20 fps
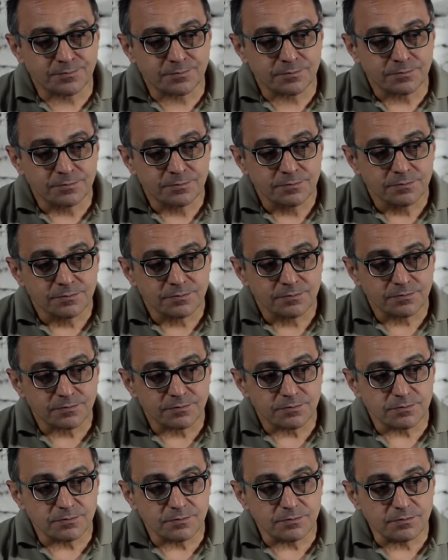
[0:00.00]

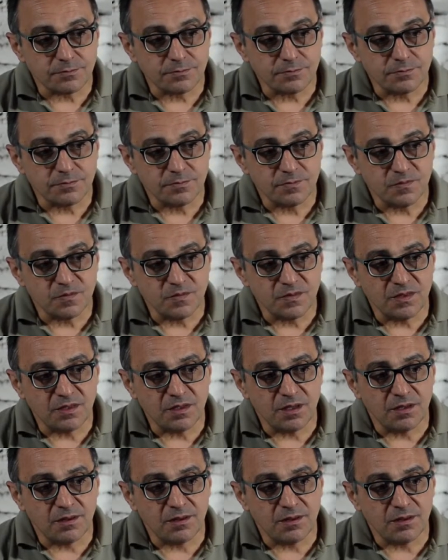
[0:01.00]
[no speech]